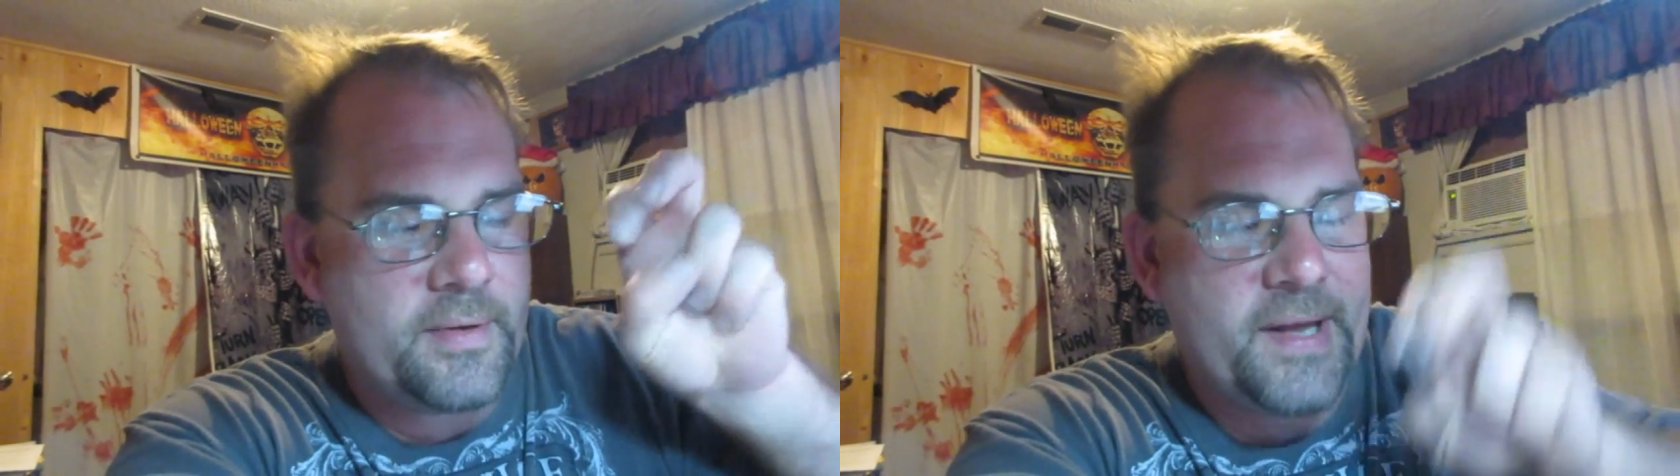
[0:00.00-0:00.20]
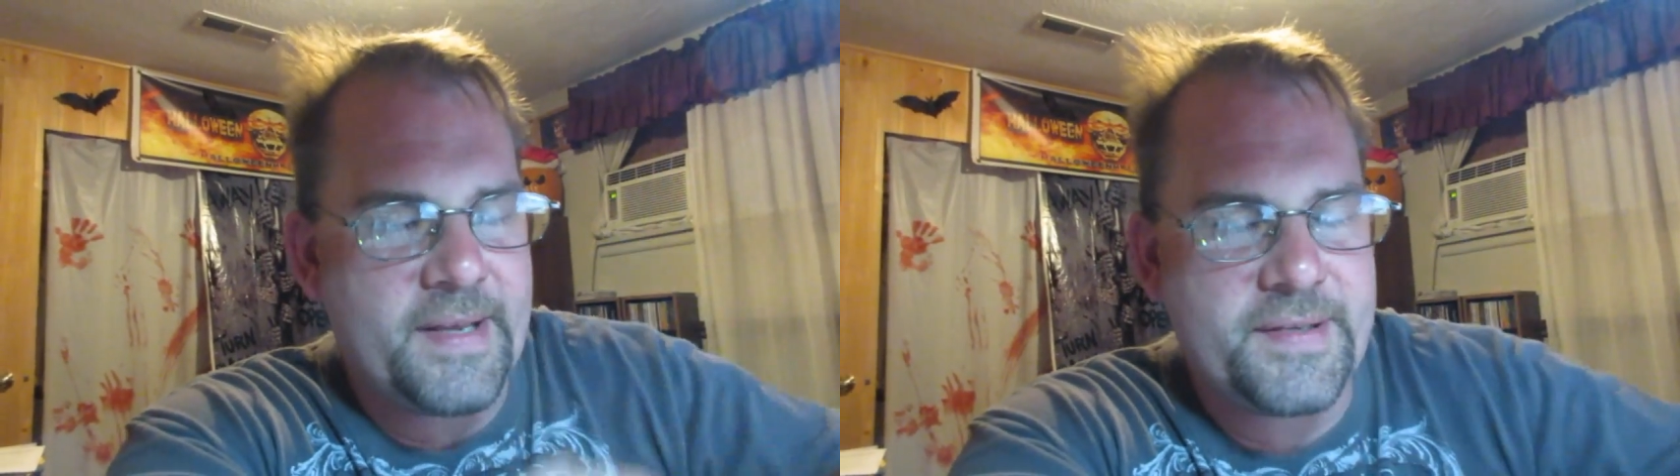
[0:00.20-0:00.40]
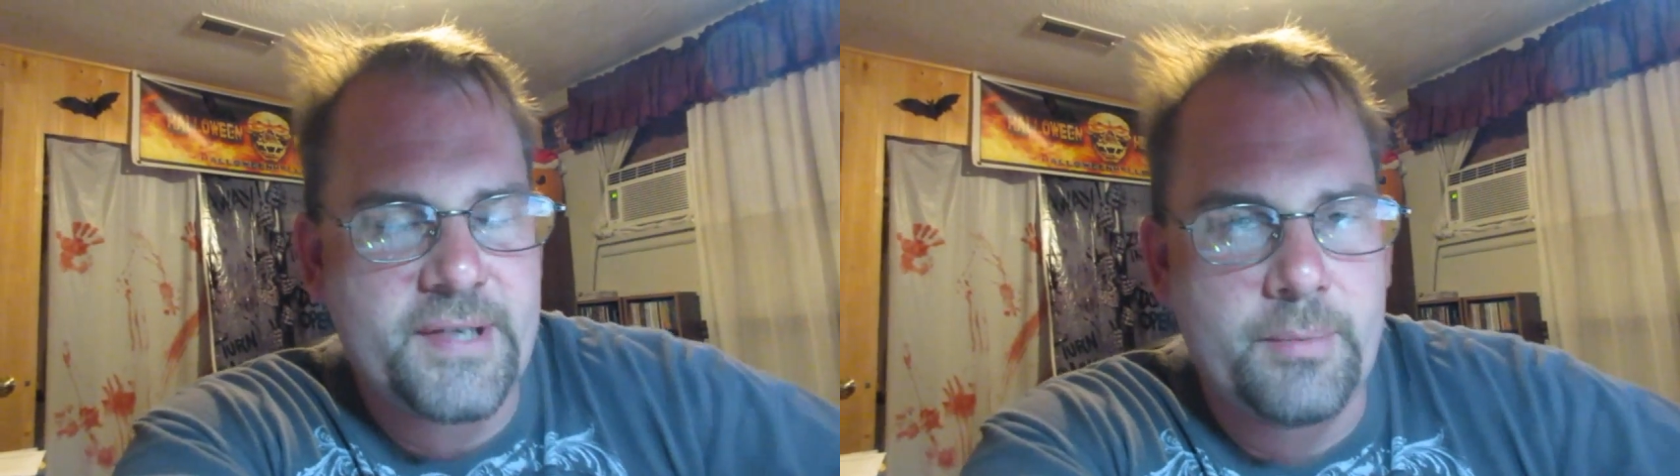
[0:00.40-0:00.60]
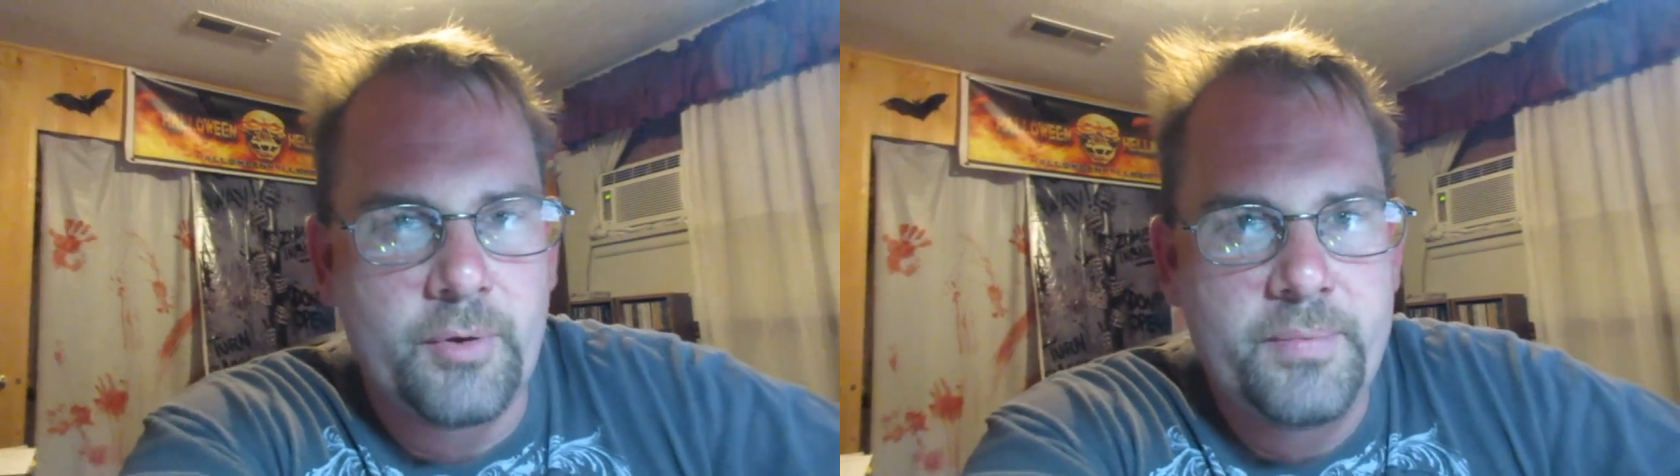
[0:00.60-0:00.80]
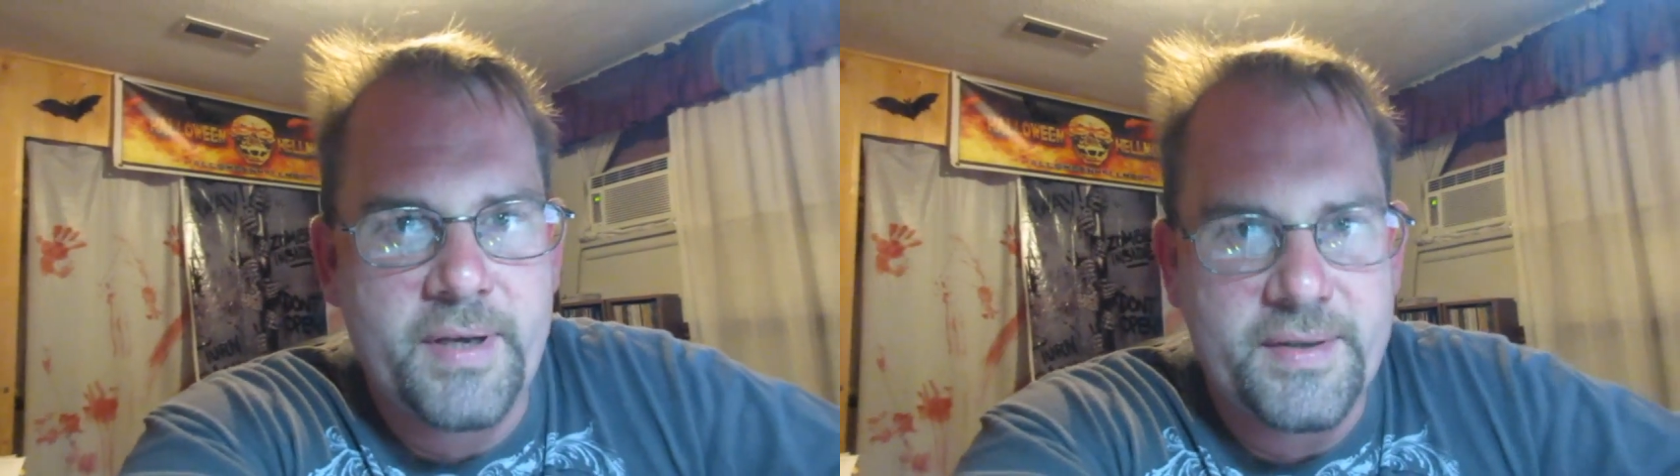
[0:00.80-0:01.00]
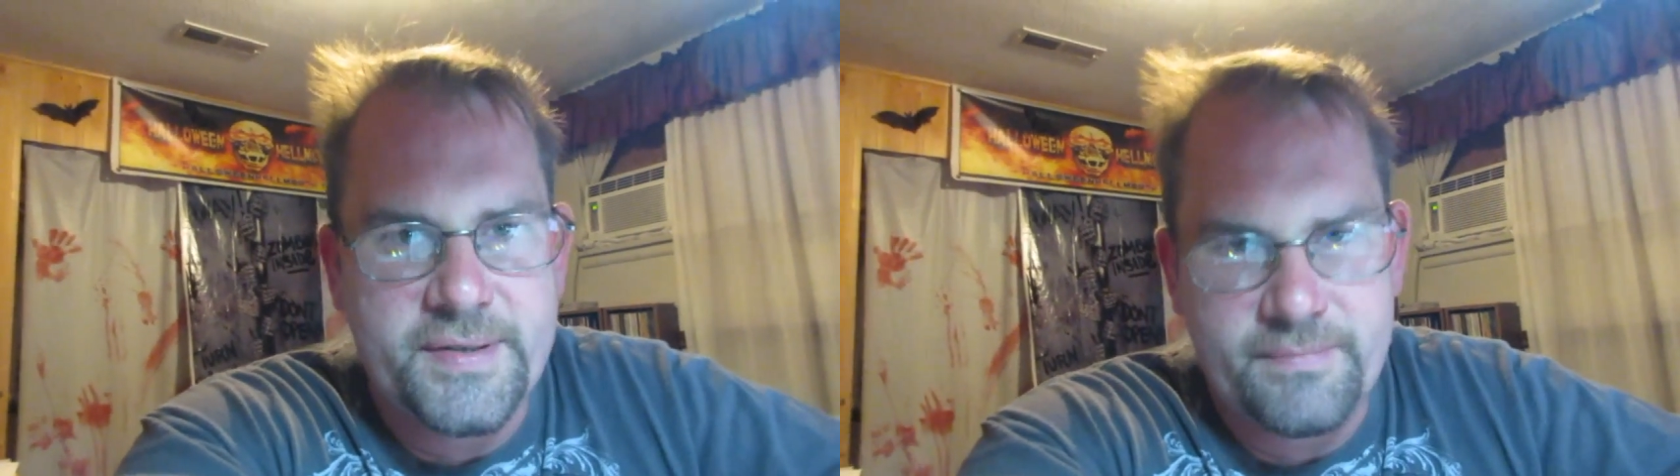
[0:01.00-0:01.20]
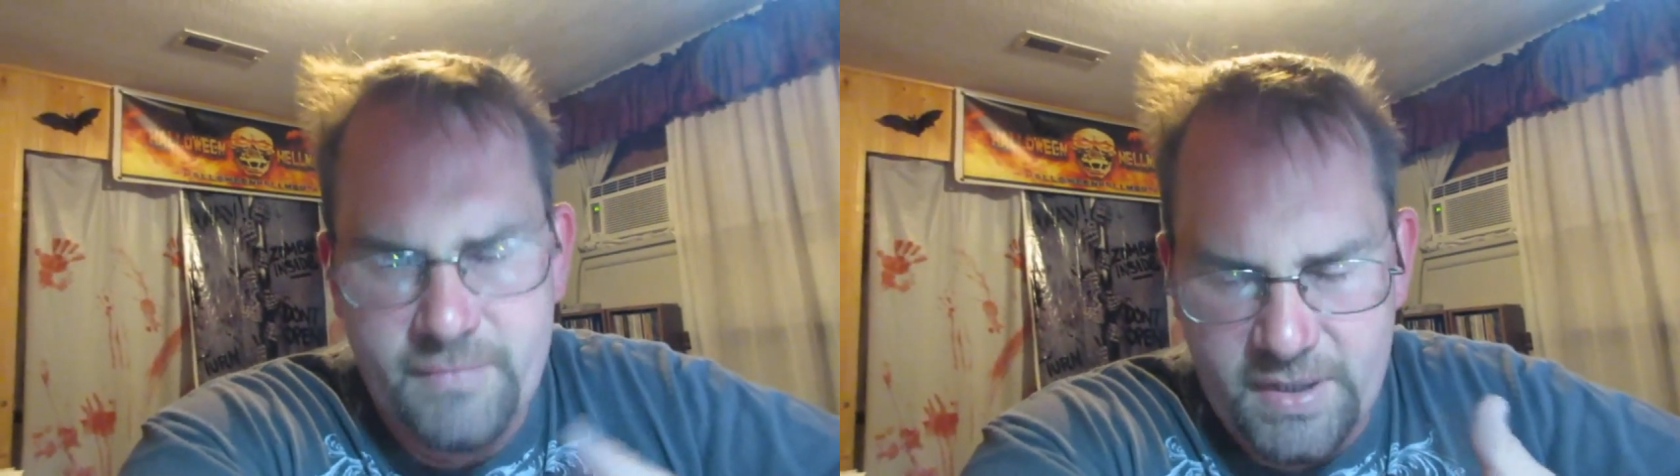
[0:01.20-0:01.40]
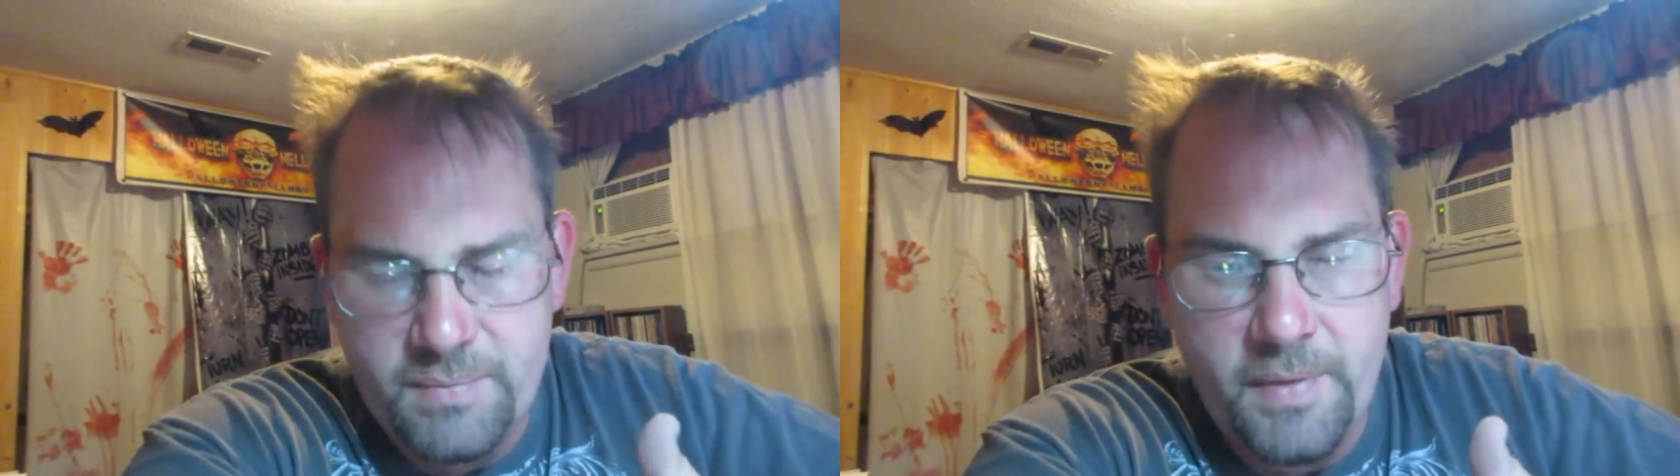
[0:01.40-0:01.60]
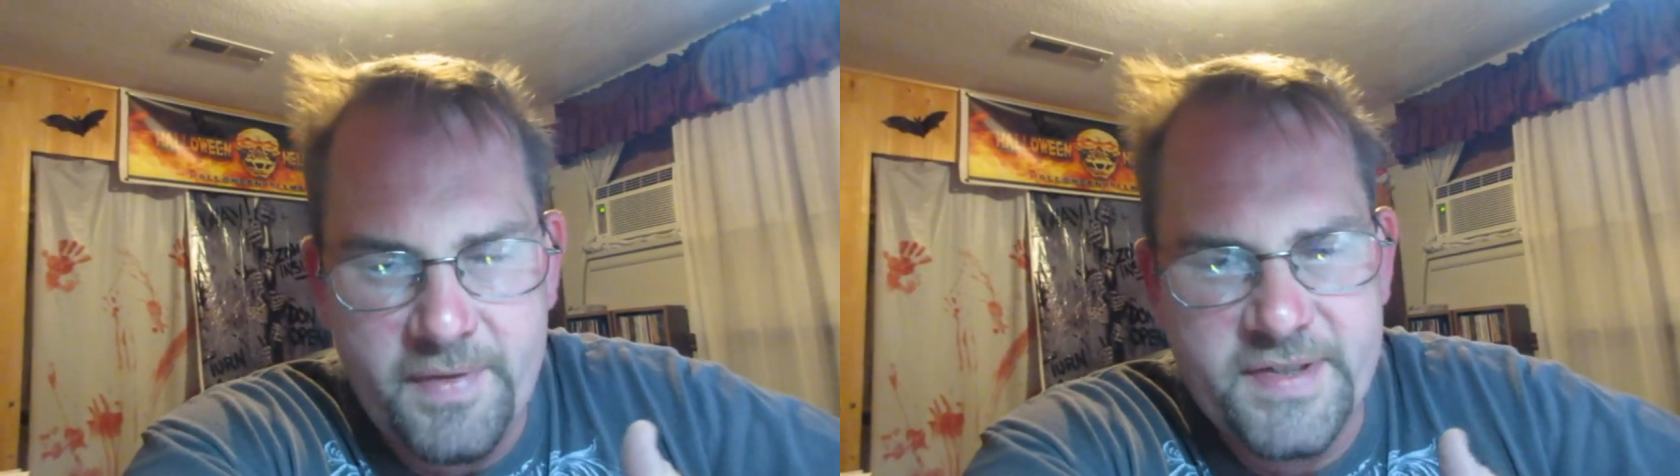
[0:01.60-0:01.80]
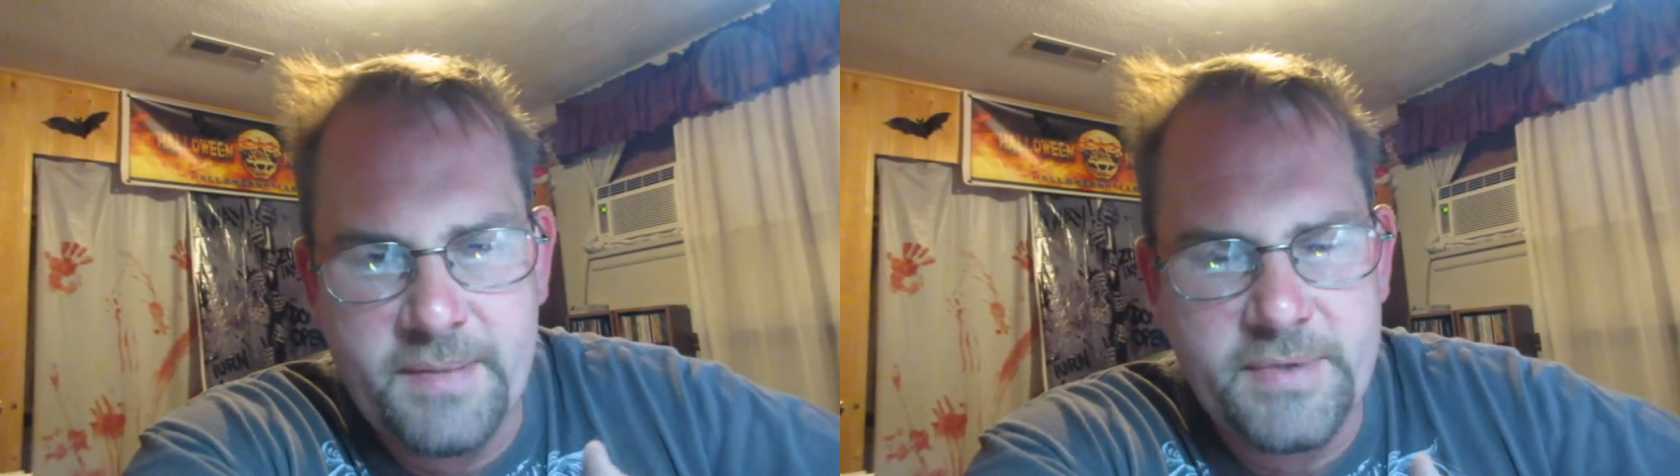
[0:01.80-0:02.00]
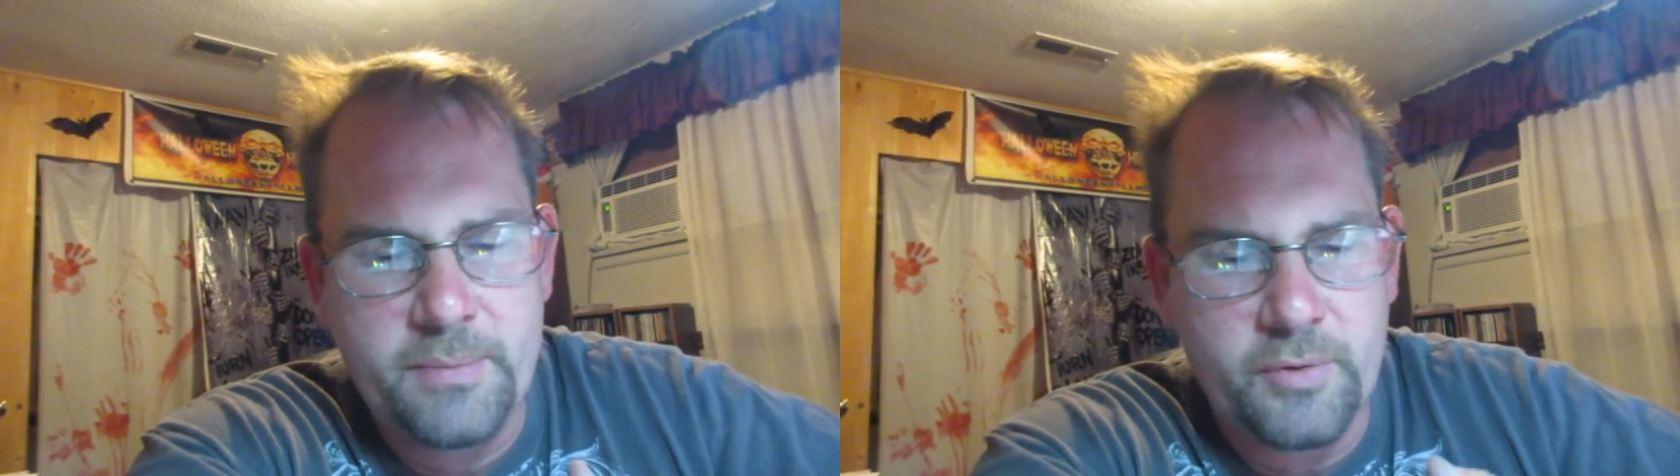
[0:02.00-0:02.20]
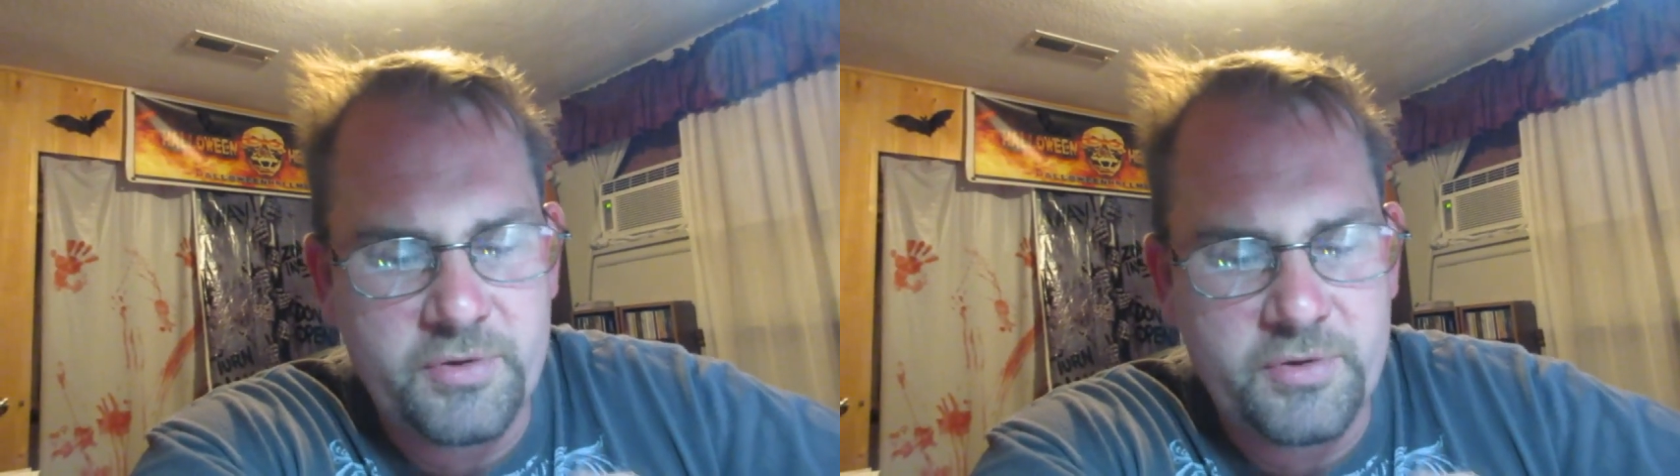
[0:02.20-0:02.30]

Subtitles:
like summer, because next month is September,